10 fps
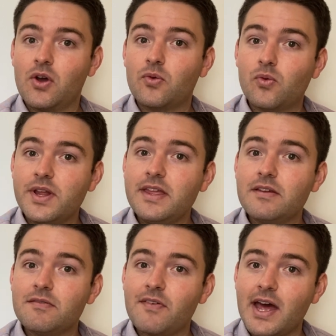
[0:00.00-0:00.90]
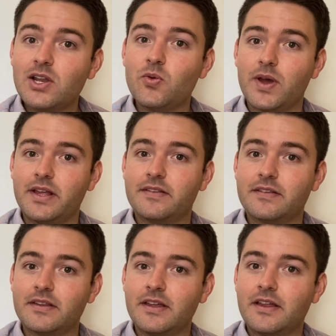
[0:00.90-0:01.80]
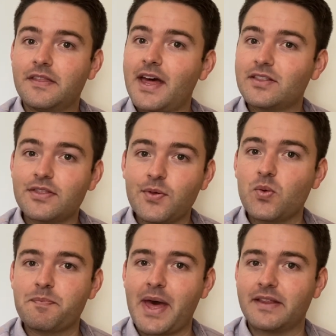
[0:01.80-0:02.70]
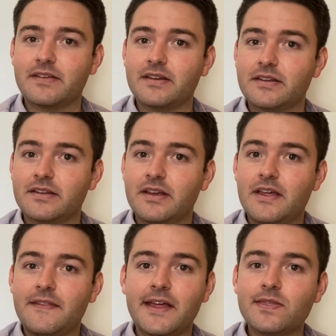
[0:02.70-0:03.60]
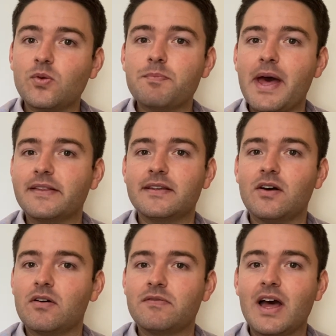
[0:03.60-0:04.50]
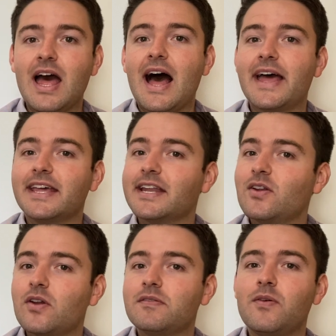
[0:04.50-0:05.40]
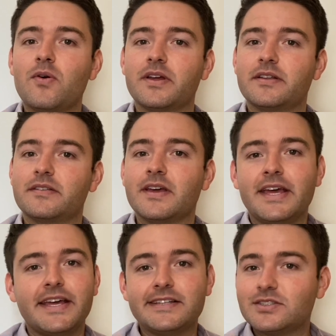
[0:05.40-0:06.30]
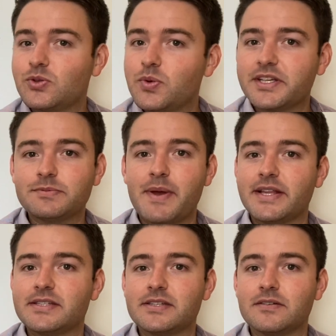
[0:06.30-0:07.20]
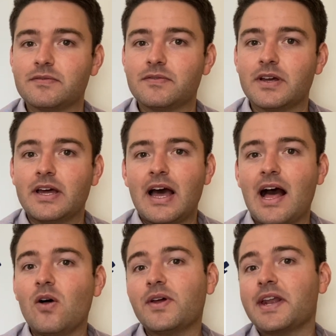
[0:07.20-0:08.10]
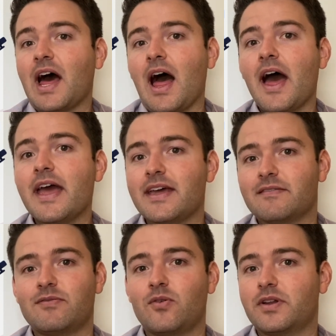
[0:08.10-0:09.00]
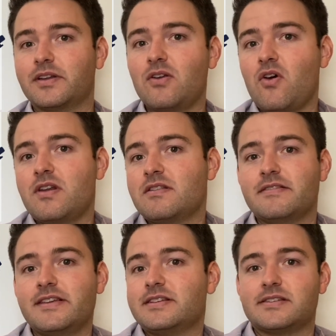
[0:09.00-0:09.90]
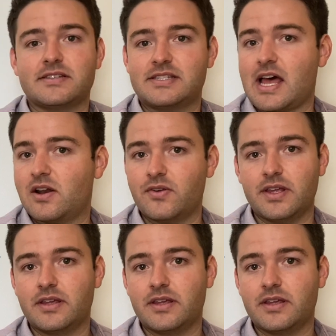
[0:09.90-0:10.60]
Reevaluate that thought pattern of, I cannot afford it, it's too expensive, how can I afford it, earning this salary?